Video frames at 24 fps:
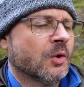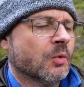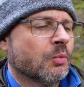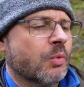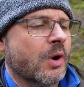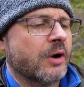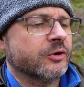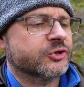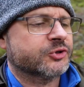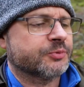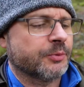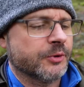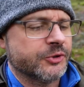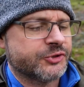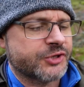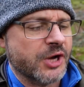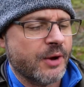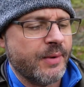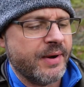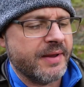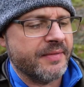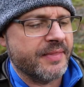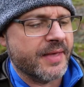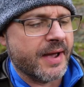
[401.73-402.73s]
Whilst we're
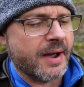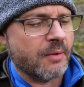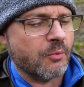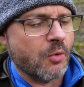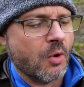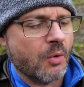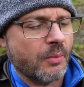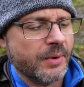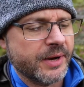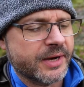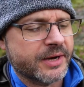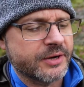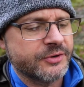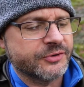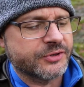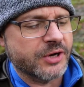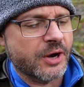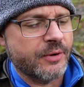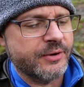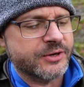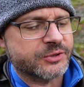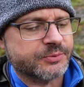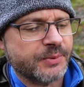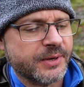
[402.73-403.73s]
doing that, what we can
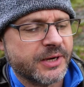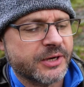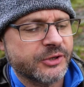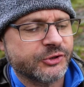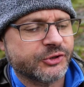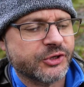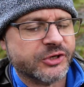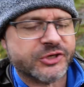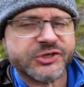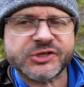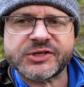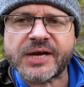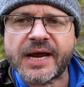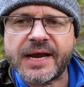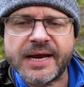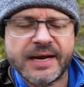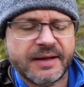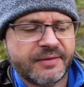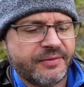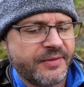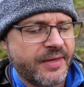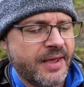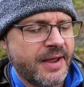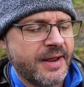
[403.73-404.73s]
do is we can just take
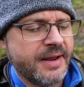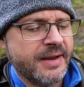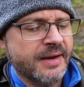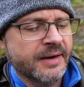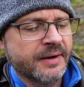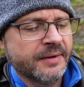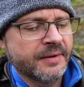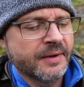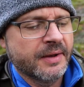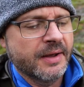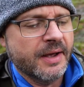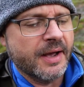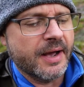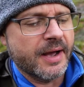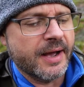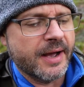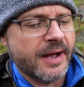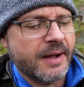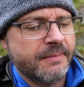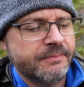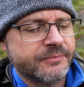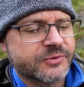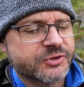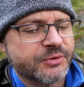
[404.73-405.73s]
the,
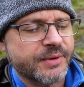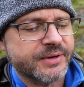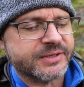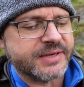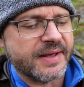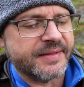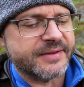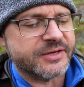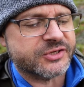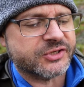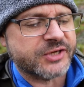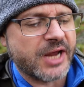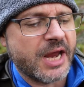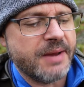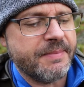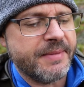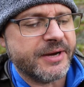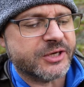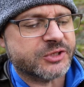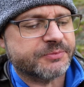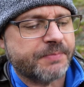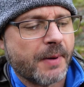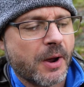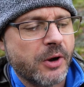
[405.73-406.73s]
so it's at the same
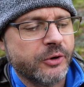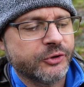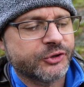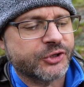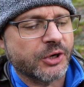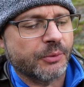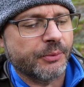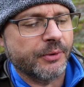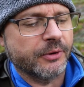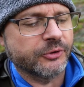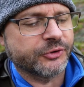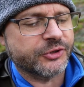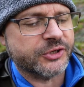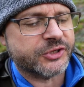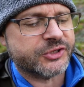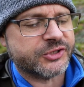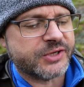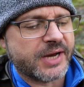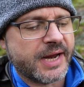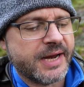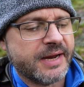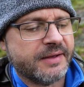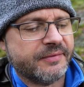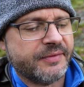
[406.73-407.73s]
exposure, we'll just
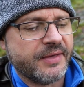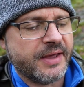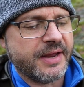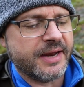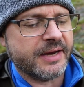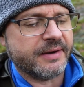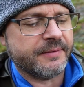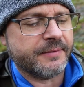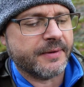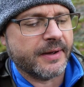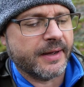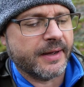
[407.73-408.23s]
take the